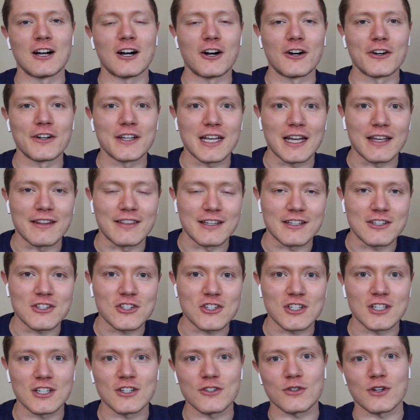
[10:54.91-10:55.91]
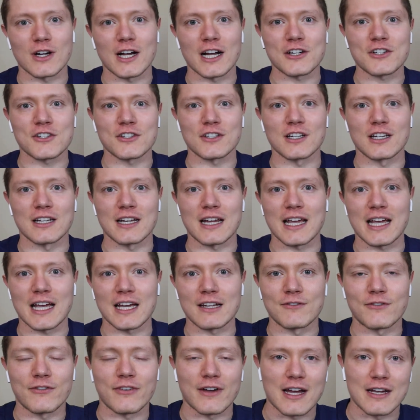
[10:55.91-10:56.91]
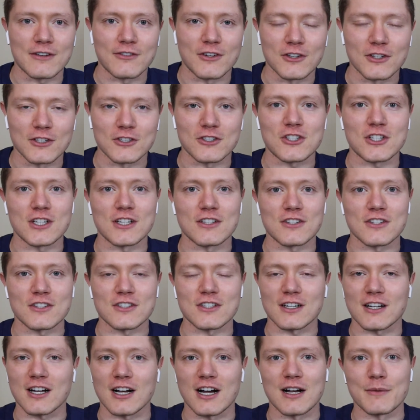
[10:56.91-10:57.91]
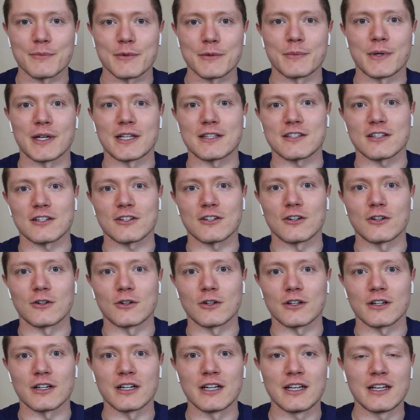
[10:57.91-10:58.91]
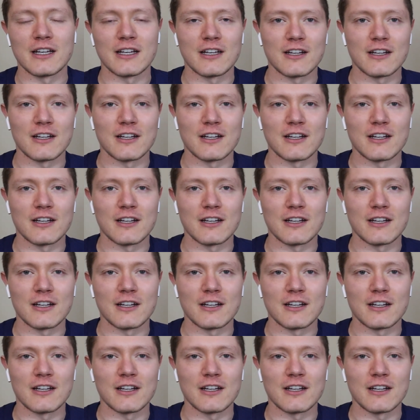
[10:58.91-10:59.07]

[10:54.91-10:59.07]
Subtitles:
oh yeah, this cheese, we're actually gonna add 5 other cheeses to complement it, or